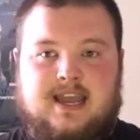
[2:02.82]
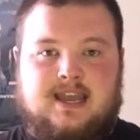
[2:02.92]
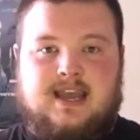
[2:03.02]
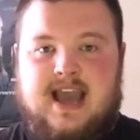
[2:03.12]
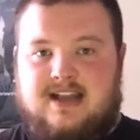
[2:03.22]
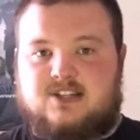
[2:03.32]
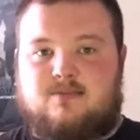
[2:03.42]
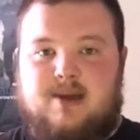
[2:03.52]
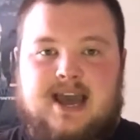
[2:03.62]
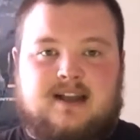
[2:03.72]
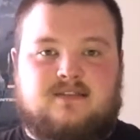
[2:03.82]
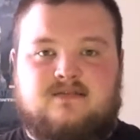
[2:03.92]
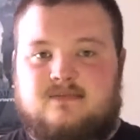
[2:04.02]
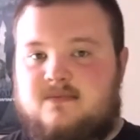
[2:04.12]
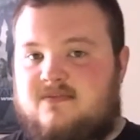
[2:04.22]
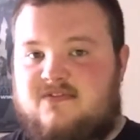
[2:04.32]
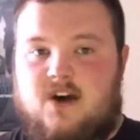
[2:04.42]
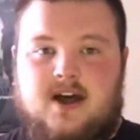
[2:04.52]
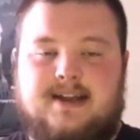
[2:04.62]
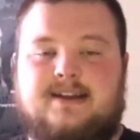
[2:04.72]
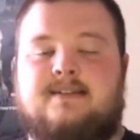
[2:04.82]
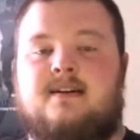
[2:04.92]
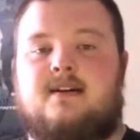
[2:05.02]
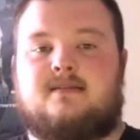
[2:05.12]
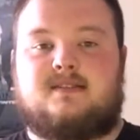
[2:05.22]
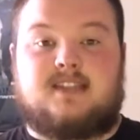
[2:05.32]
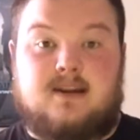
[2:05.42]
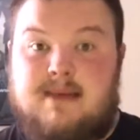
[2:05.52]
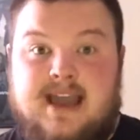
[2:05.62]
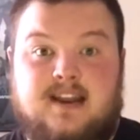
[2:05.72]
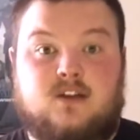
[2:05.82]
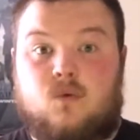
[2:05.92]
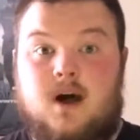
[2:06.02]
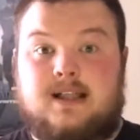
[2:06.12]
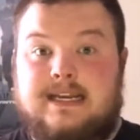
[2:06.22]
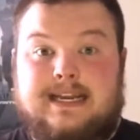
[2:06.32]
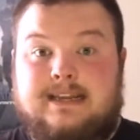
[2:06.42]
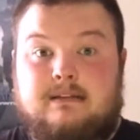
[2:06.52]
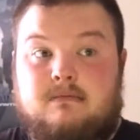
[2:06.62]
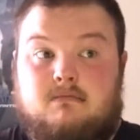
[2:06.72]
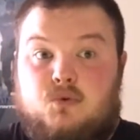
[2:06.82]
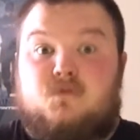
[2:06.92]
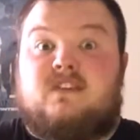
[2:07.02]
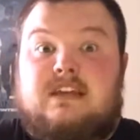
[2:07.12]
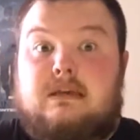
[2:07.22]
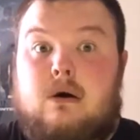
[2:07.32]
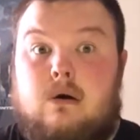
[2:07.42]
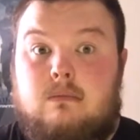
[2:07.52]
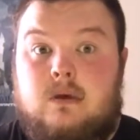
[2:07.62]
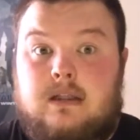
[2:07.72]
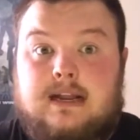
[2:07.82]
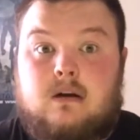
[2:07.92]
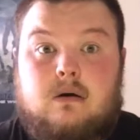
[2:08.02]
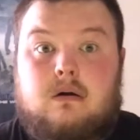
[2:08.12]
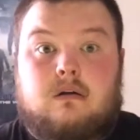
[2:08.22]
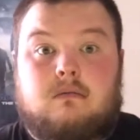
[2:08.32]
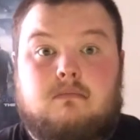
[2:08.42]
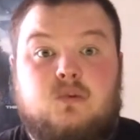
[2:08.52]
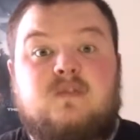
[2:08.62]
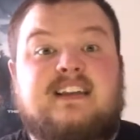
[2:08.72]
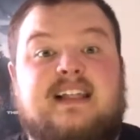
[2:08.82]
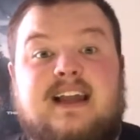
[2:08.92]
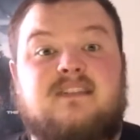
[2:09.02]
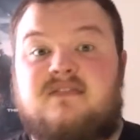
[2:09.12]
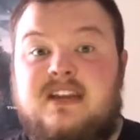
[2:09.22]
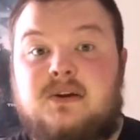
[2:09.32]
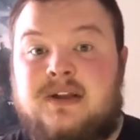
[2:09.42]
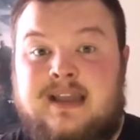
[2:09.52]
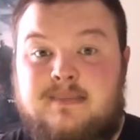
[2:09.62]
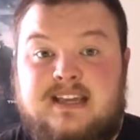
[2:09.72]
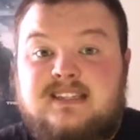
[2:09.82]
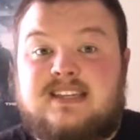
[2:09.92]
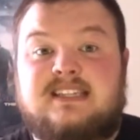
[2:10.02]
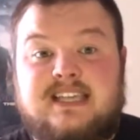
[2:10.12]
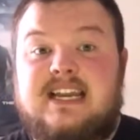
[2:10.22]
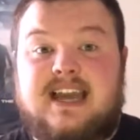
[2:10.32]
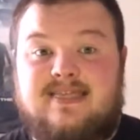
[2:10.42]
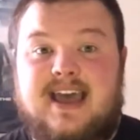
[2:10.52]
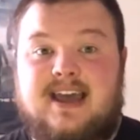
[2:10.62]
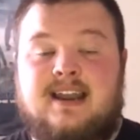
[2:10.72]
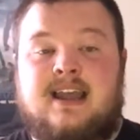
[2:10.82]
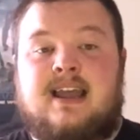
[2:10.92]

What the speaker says: a action-packed, fun, cinematic quality movie-like video game. They succeed at that.